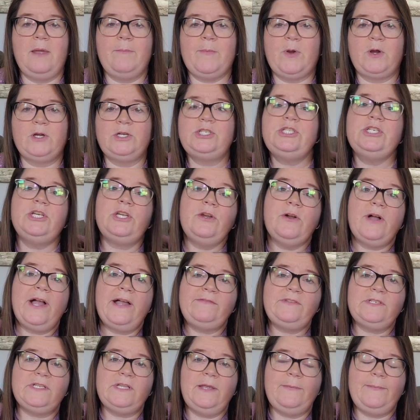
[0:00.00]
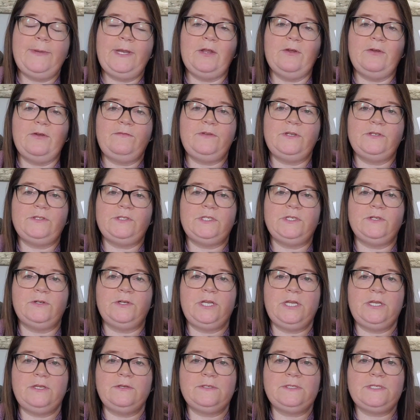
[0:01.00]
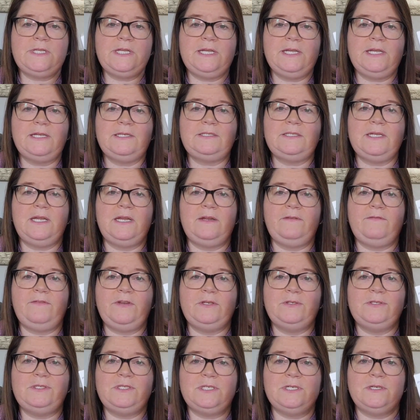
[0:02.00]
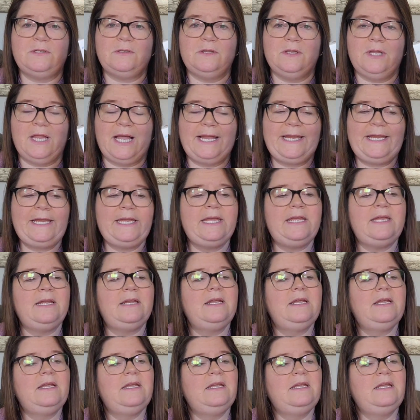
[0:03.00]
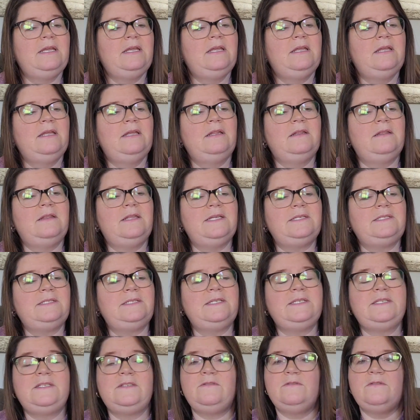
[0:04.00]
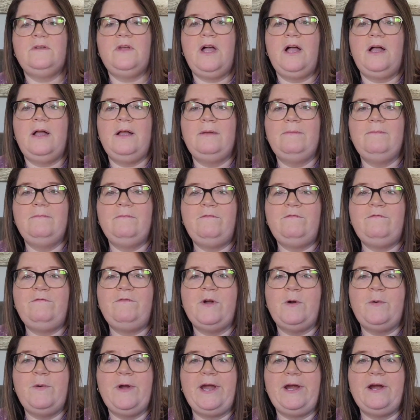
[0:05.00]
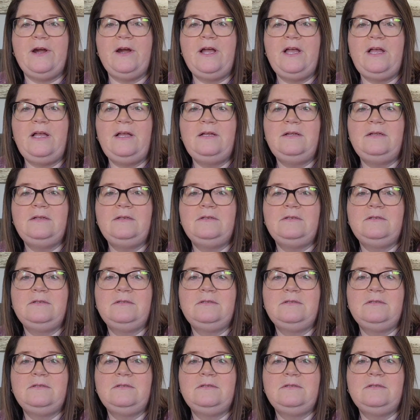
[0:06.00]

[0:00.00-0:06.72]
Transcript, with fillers: And Marsha, you'll have to let me know if you still use this and if you still like it. This is um, Foera,